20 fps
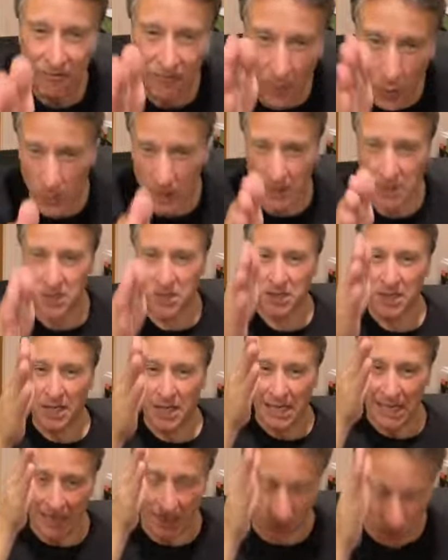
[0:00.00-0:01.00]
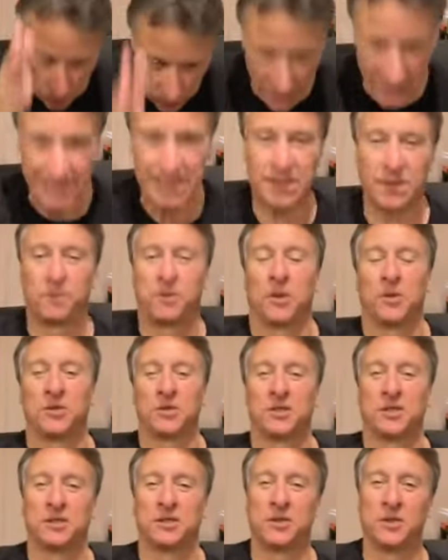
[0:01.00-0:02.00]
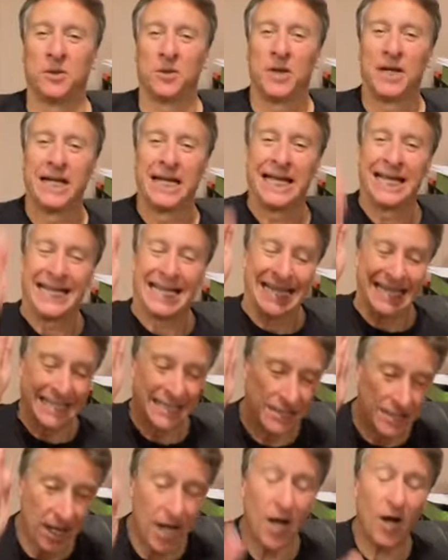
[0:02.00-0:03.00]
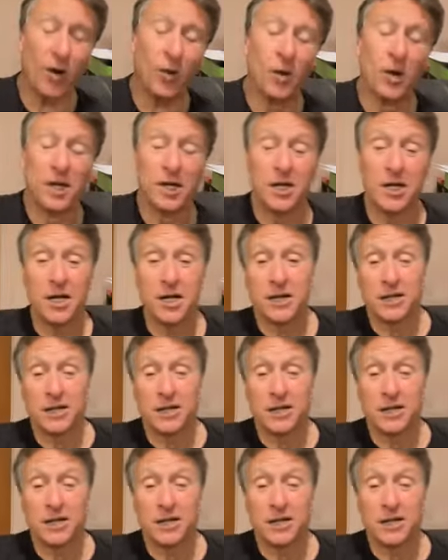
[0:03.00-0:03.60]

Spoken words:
focused on what he's supposed to do. So,